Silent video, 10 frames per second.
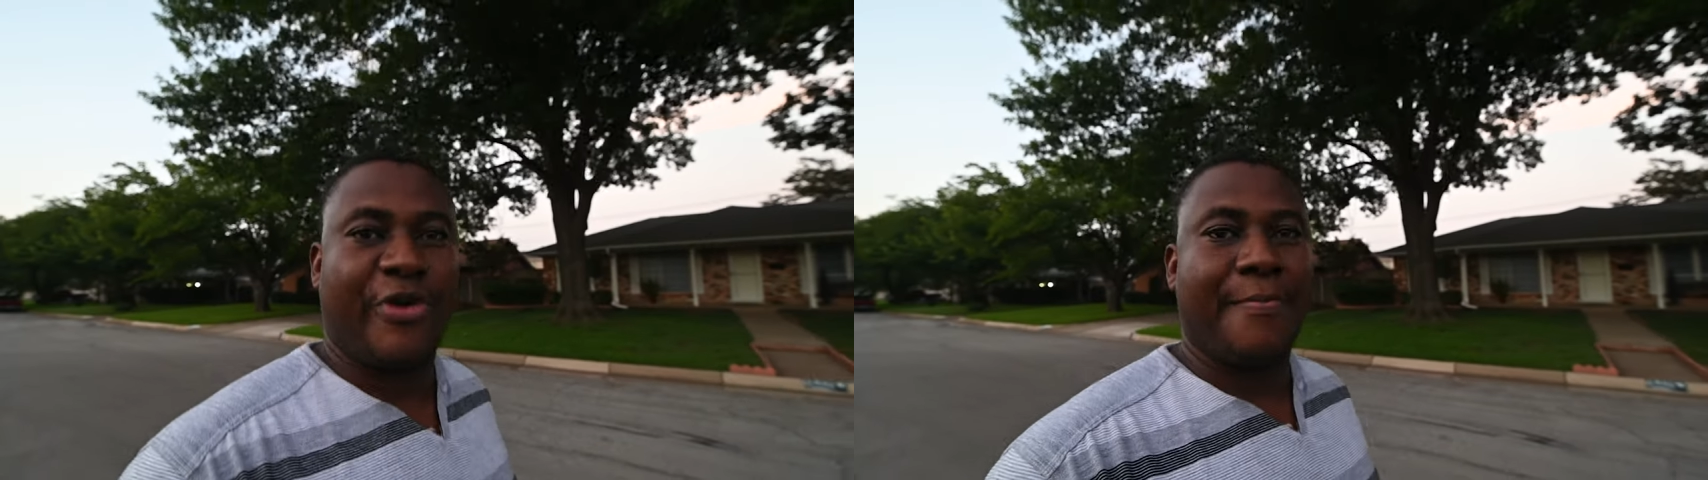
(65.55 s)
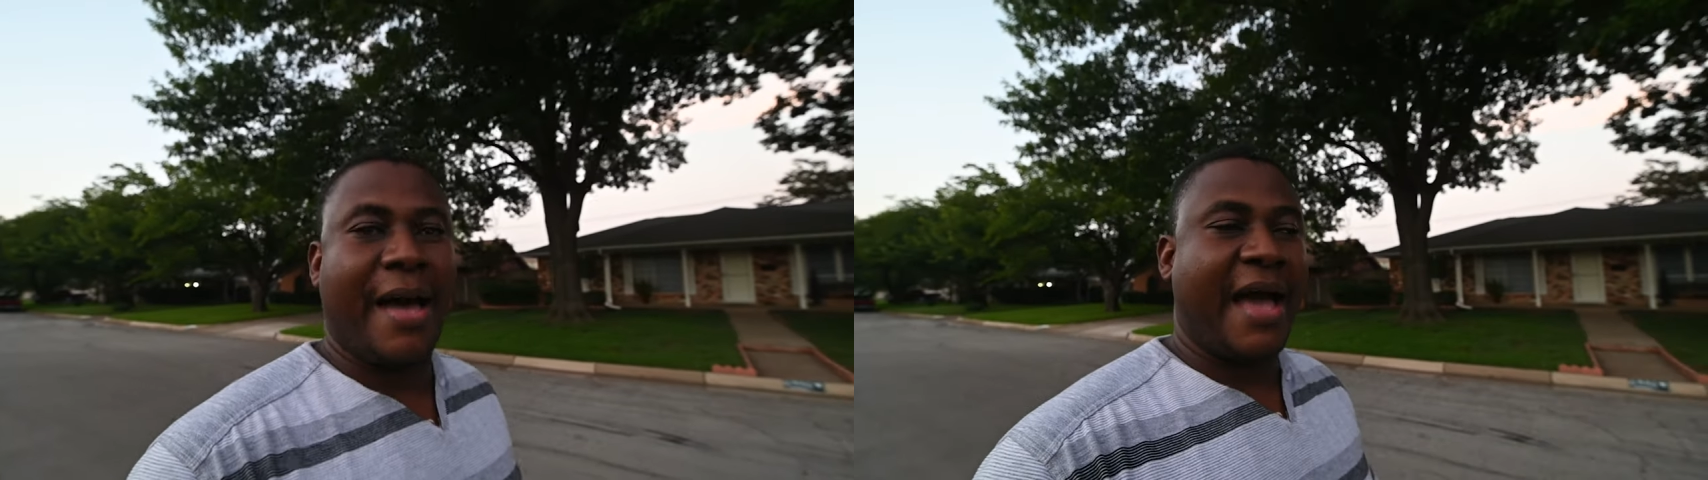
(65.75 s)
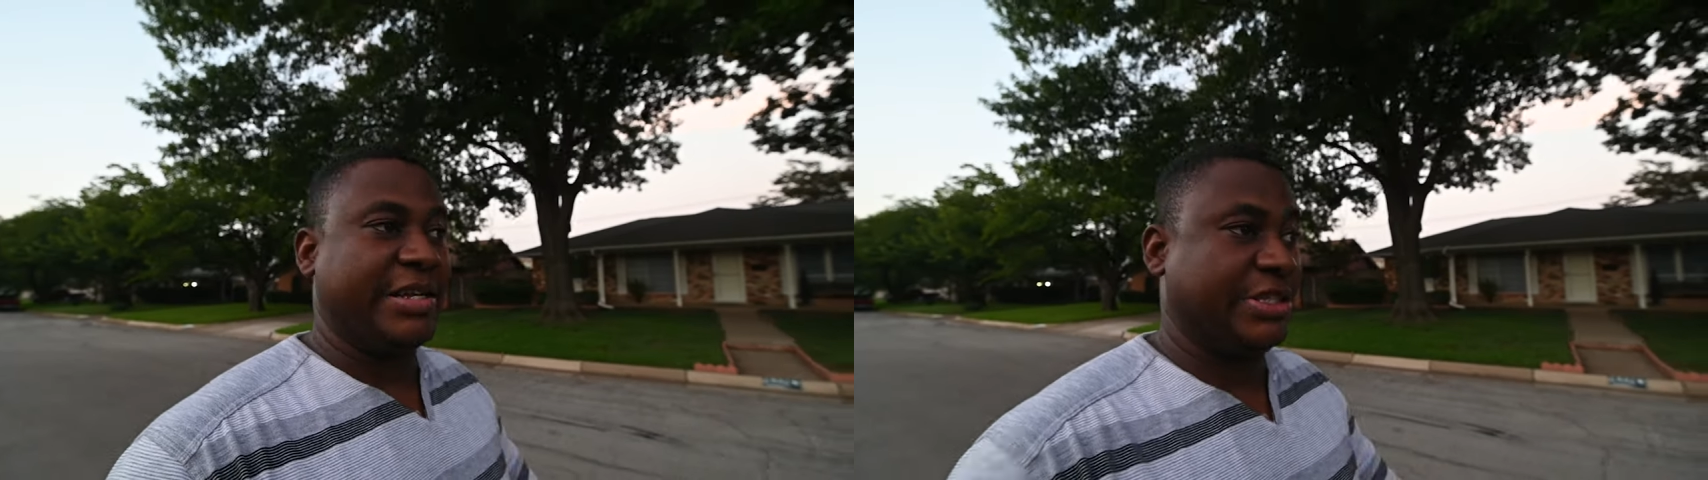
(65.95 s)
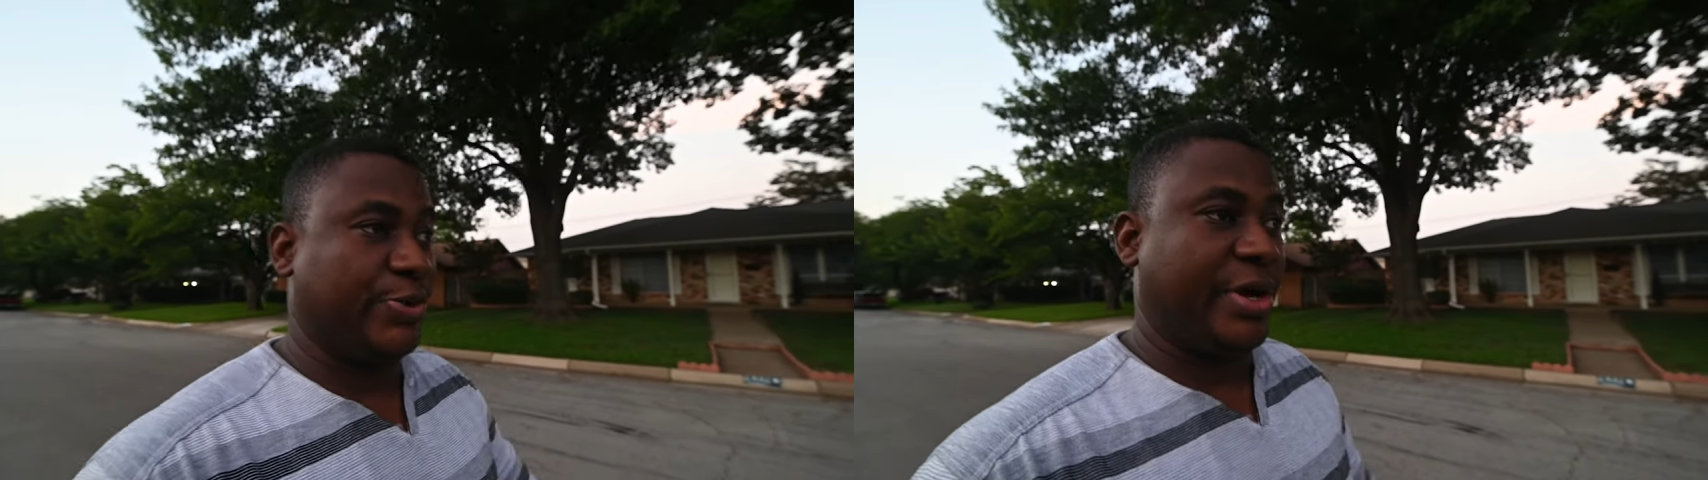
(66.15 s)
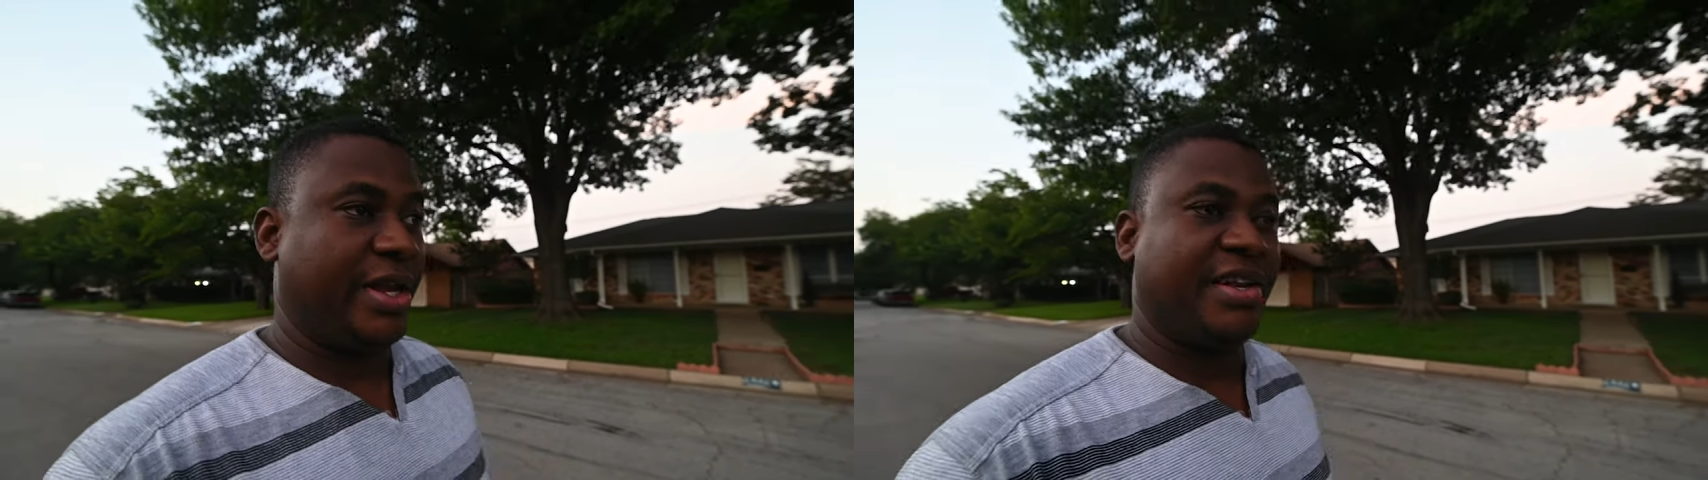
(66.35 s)
right back
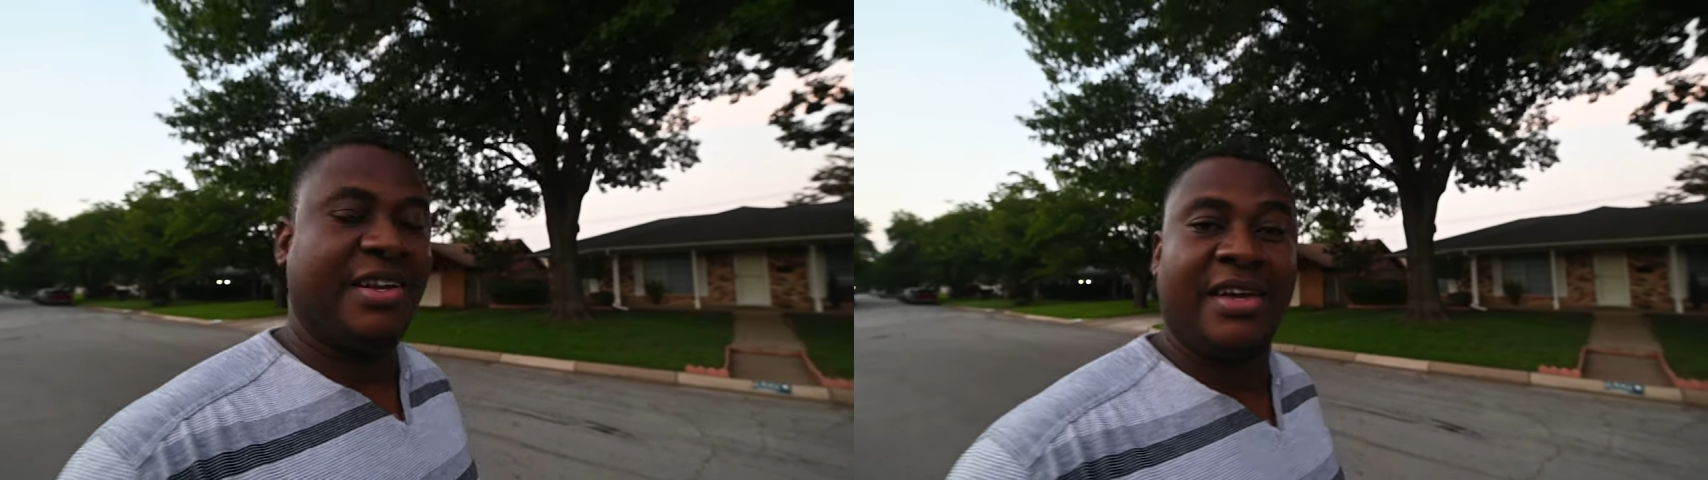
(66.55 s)
into it